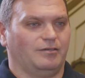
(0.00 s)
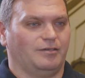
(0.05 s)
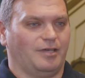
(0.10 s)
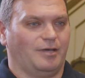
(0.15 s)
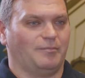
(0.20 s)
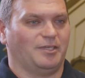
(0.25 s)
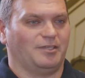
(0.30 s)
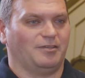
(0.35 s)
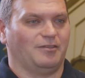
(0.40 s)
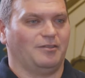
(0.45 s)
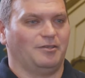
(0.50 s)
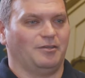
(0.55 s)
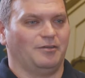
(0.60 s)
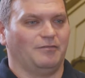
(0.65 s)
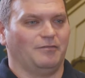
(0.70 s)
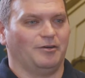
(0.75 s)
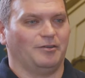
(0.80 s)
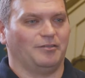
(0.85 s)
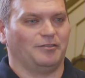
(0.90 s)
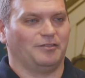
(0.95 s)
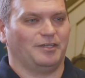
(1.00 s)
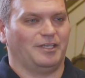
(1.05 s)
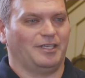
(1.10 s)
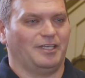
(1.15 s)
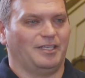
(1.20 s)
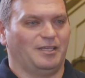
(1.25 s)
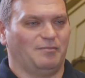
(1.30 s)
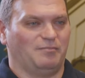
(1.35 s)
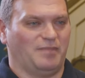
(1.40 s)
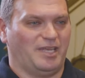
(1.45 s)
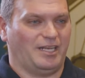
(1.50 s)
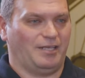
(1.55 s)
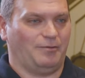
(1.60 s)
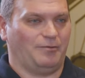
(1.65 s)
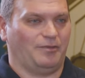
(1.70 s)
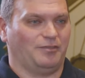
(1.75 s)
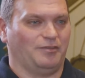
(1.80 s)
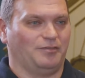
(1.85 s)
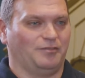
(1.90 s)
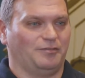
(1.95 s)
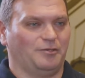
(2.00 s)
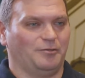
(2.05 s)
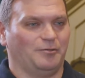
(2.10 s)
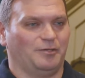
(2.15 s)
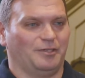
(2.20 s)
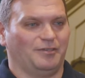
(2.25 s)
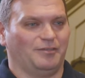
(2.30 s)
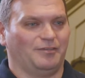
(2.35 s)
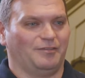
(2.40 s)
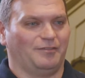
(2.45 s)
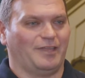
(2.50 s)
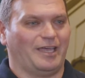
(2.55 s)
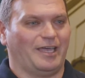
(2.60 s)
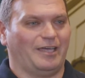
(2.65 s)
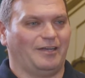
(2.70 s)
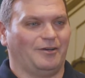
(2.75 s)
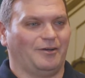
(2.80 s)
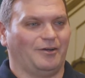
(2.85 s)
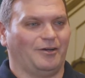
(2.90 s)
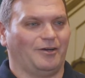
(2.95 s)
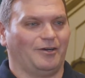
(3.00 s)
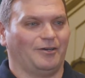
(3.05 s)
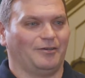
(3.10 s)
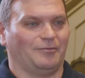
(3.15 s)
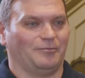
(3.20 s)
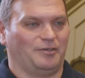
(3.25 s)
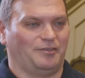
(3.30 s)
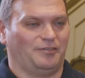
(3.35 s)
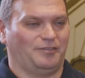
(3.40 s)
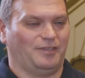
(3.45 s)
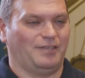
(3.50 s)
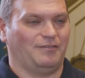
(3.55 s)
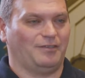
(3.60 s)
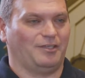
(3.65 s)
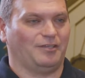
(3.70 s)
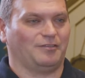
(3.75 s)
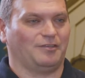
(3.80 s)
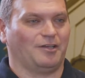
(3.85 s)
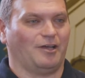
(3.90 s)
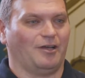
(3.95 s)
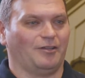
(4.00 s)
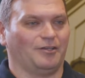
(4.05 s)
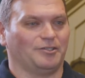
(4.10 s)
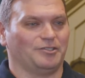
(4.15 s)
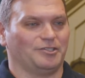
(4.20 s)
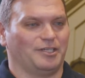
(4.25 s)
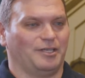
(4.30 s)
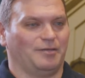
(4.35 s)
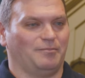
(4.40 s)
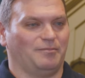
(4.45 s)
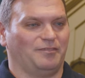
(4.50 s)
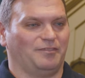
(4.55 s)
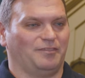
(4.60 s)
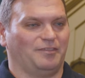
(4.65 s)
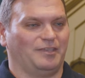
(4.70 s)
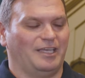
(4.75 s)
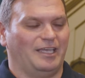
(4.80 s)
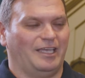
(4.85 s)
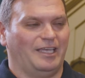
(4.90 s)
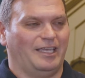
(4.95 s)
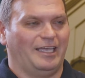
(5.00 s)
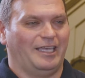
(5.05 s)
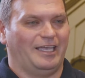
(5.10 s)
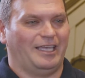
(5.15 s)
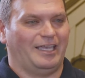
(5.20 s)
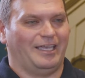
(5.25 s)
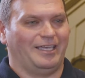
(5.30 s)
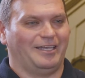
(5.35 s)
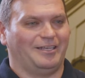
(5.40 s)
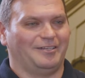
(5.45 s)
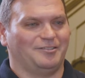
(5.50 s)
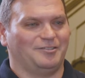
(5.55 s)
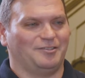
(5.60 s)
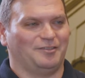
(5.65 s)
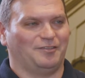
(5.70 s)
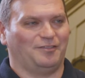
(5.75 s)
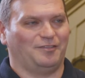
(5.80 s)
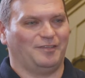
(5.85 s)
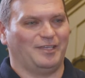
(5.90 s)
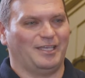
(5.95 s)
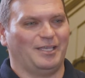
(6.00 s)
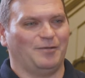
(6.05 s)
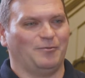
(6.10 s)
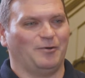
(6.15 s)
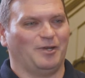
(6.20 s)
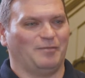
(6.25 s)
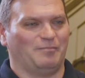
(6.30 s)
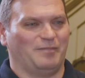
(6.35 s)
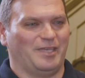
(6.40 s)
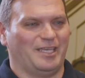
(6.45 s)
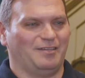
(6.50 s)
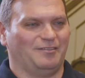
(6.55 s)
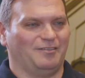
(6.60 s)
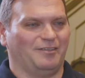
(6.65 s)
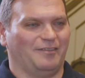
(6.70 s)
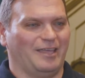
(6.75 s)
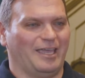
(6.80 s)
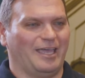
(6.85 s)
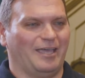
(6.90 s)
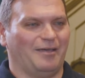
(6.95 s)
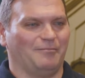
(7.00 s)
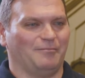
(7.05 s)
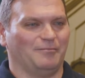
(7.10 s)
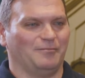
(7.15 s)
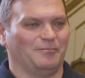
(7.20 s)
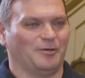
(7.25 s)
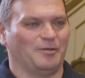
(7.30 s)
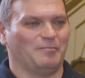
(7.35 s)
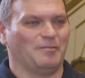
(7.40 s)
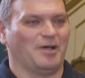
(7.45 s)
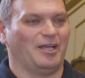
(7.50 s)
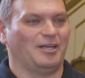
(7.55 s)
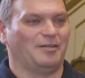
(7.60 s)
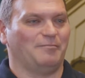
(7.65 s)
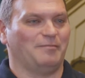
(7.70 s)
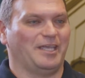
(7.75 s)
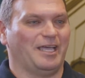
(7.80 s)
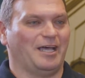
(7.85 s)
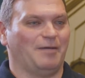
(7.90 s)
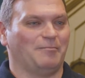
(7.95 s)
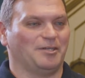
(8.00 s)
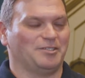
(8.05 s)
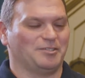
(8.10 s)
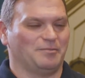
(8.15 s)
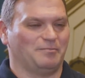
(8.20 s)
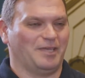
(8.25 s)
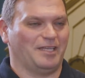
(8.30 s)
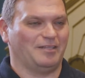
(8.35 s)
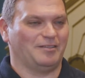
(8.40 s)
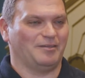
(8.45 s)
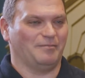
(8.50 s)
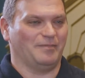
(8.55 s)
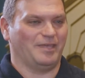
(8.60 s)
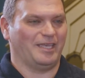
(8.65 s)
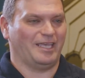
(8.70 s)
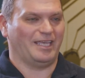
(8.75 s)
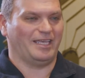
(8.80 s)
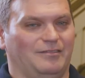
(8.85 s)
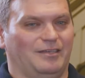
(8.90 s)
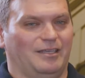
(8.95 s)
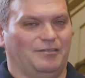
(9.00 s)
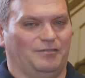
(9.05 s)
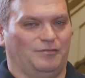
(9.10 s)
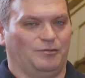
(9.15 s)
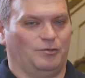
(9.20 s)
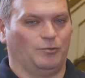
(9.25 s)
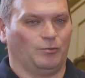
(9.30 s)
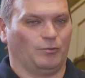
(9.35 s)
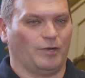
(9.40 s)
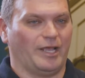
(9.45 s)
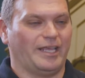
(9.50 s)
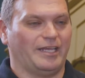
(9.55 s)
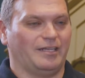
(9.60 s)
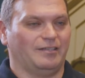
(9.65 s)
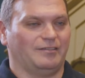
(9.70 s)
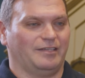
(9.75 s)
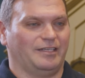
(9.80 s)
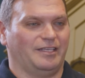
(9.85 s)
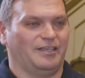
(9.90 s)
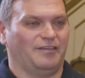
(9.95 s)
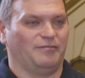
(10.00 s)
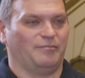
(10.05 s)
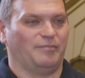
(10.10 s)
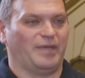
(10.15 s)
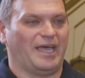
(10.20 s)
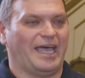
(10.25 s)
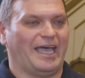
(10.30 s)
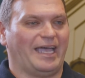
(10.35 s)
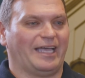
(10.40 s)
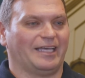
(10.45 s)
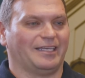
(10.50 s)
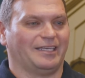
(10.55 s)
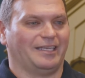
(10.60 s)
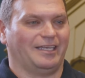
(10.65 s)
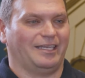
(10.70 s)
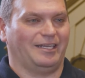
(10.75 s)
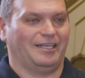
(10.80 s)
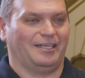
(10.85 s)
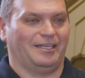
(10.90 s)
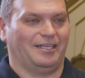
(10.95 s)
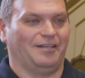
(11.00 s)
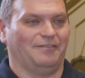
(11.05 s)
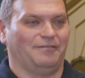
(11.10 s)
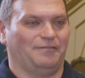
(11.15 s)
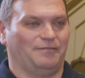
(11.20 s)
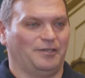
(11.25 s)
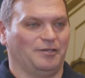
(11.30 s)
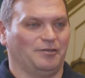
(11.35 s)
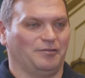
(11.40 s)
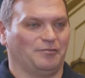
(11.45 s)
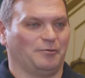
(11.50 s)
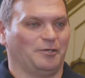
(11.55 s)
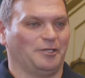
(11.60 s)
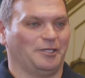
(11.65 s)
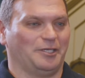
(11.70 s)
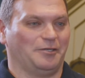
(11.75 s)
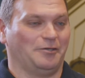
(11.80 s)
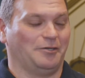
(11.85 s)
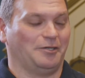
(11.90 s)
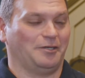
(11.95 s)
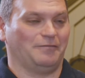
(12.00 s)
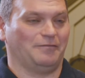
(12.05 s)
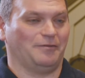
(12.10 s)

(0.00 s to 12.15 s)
Coming to the university and meeting with the students that are receiving scholarships and just seeing what it means to them reminded me how much it meant to me. It's great to give back, and it feels really good.